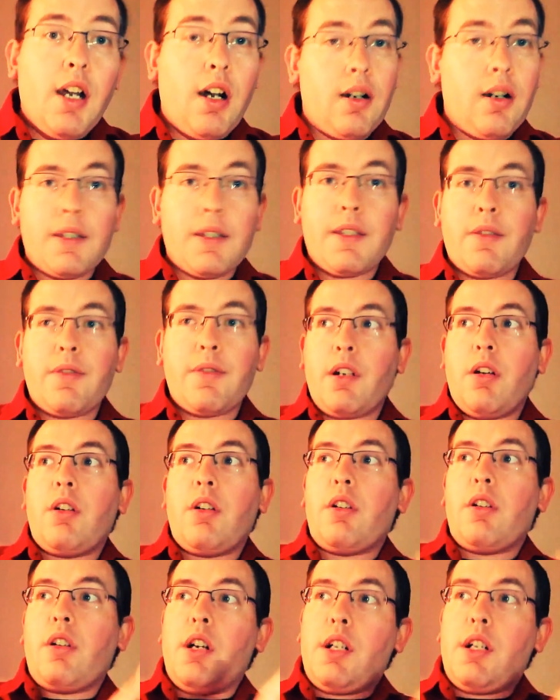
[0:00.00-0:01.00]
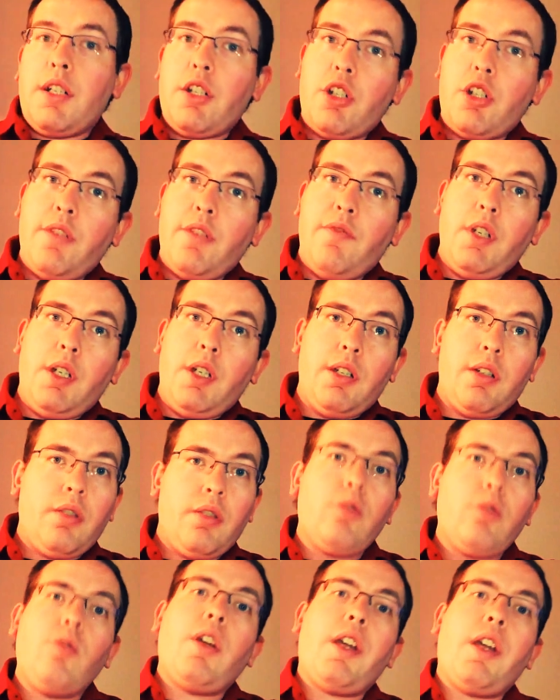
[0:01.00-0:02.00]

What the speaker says: I also saw her audition video,